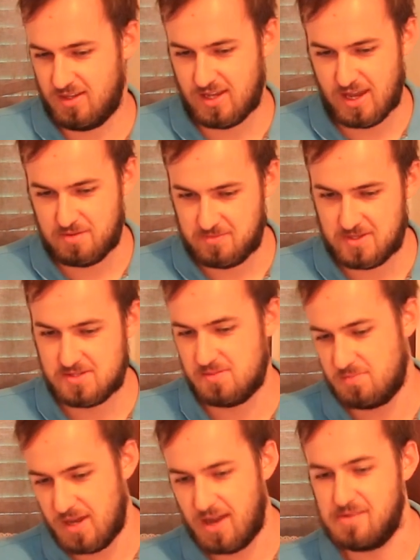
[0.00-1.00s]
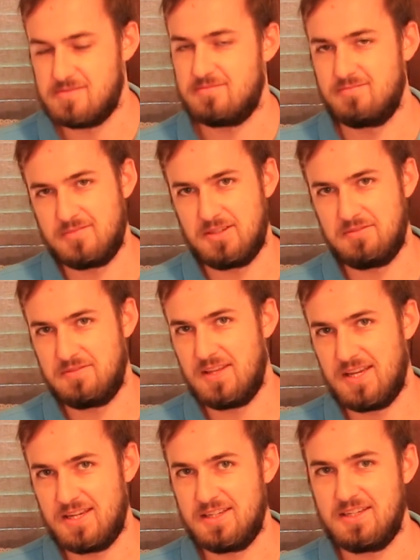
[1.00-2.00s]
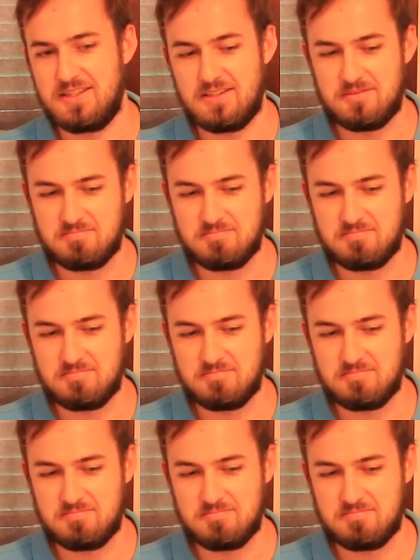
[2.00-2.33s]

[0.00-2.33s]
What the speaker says: game is about if they